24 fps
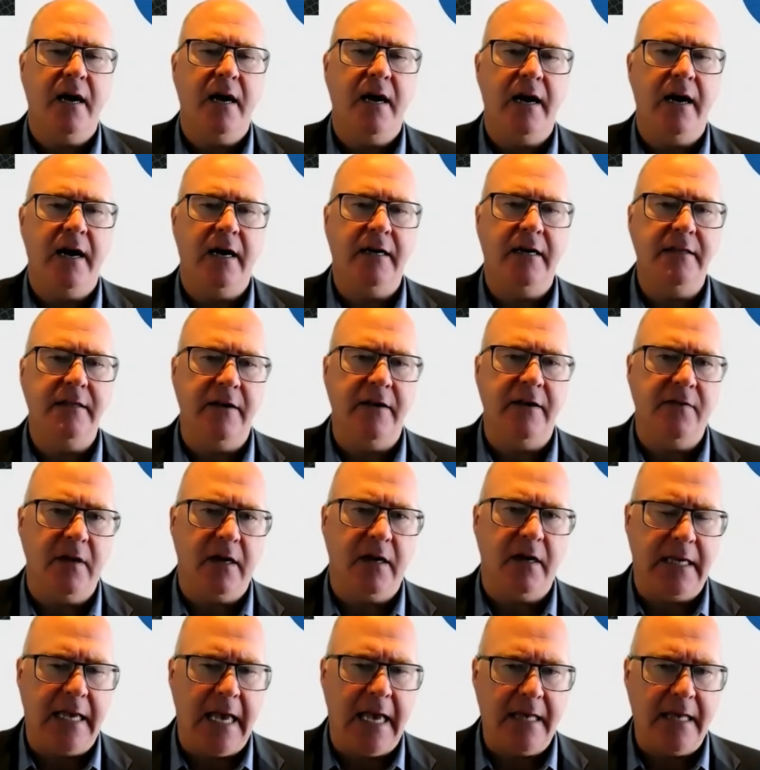Uh, they
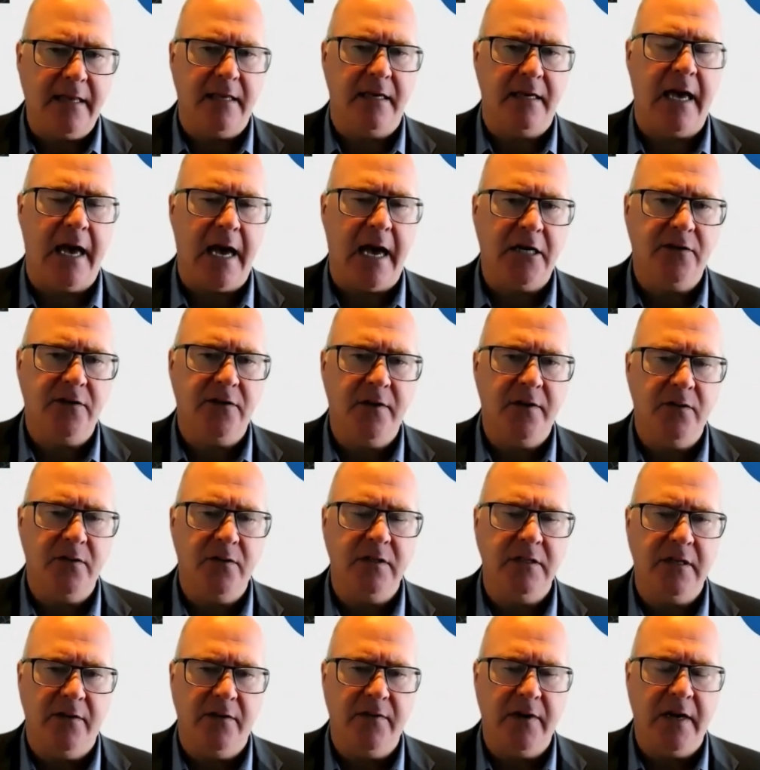again, the cash flow,
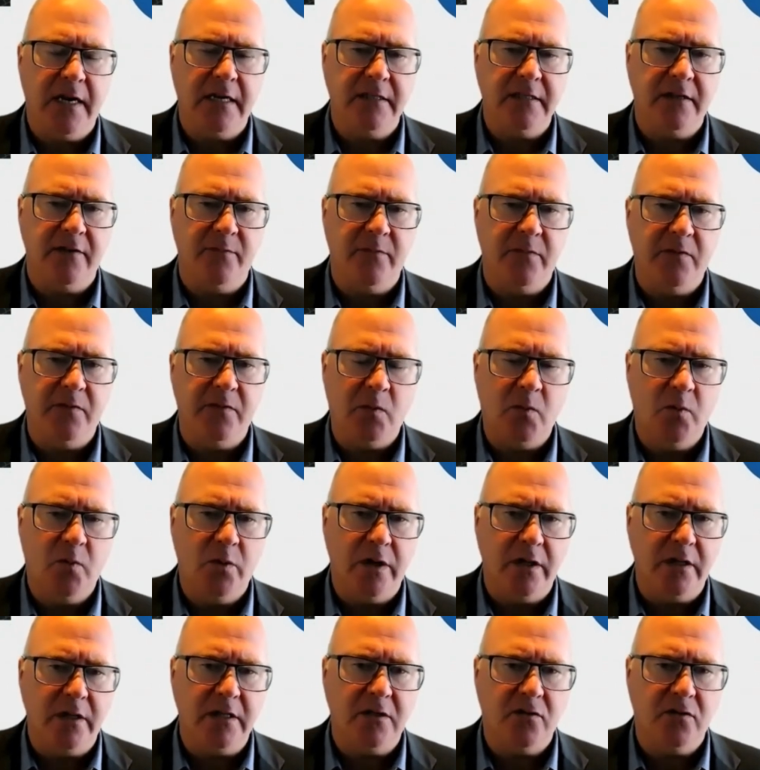the dividends have been
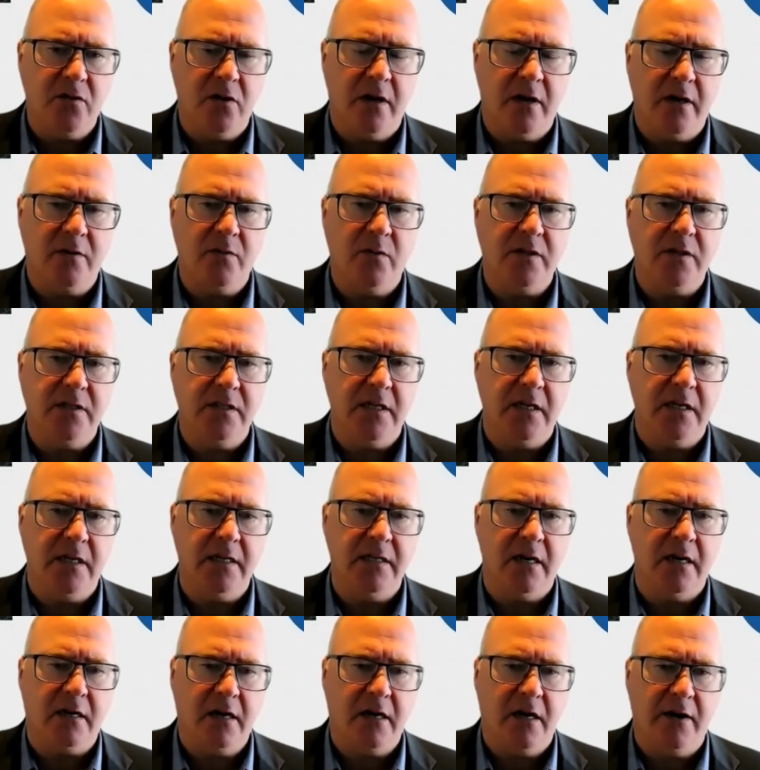really strong. We're seeing
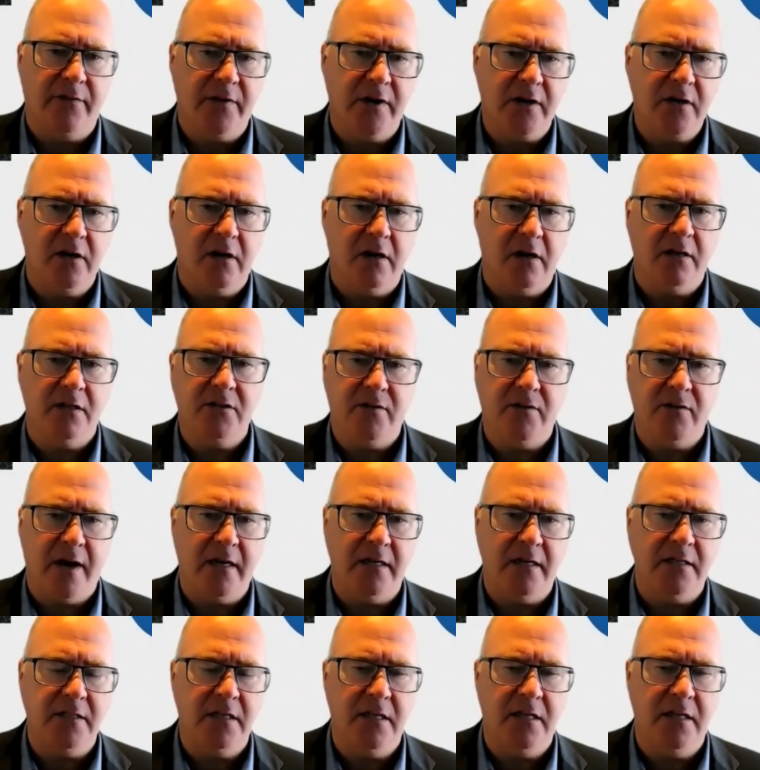our covered call
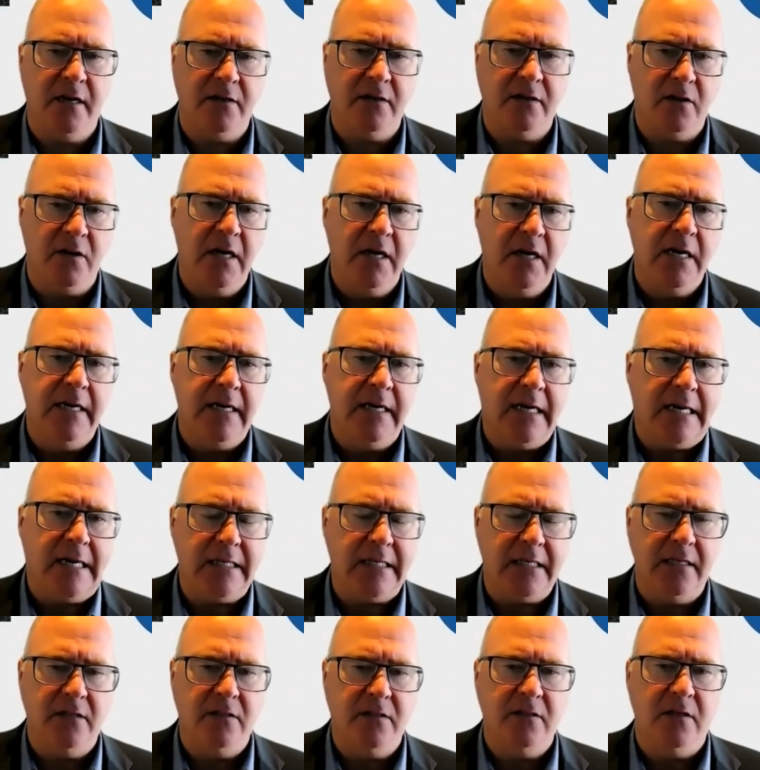strategy there uh,
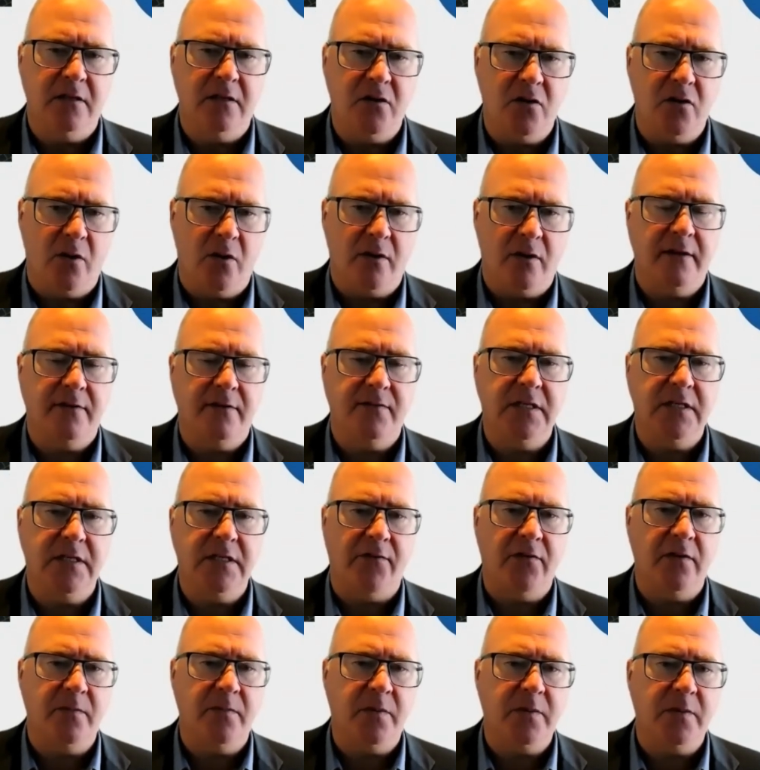yielding north of
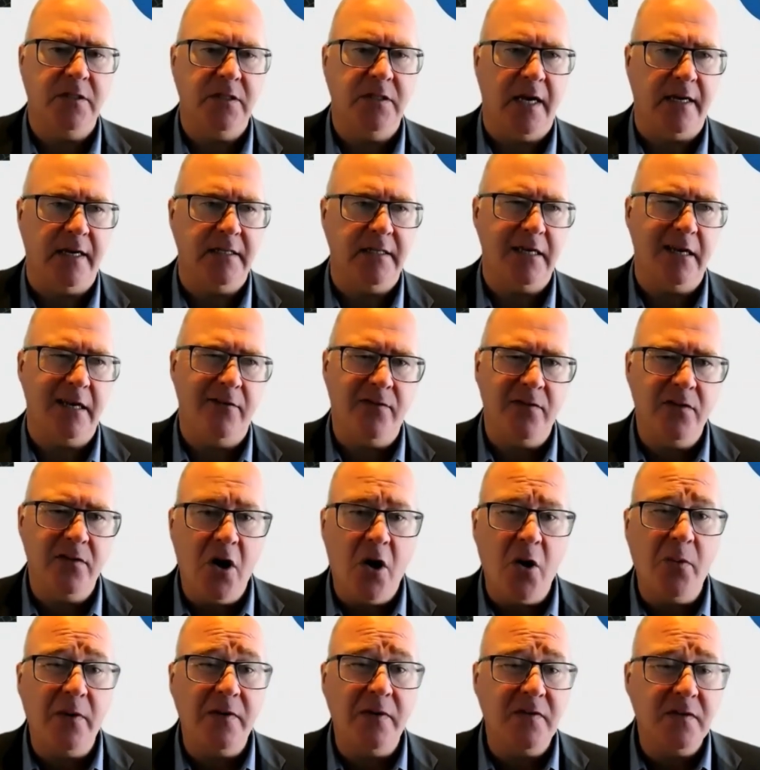seven percent, even
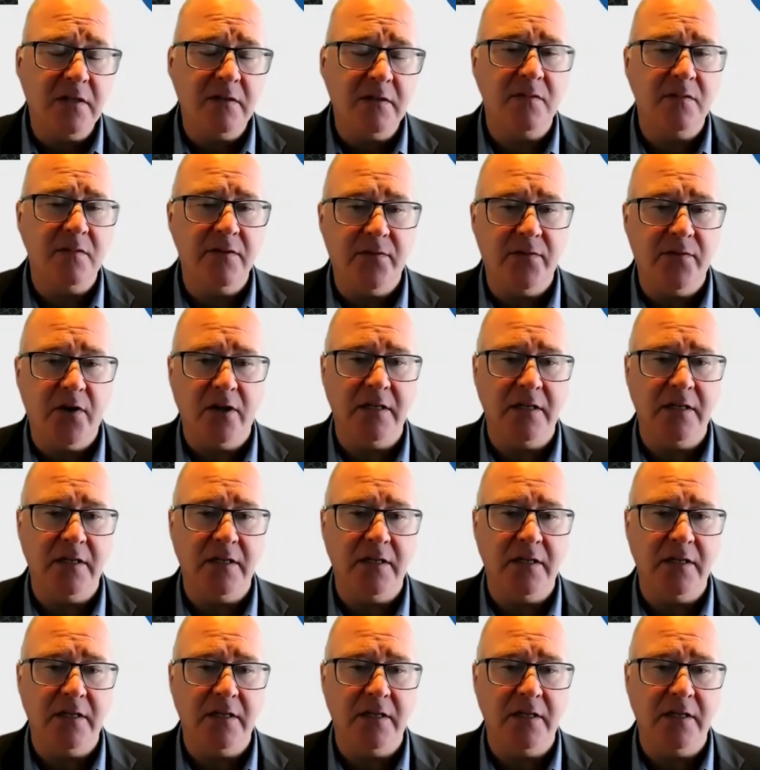though we've seen some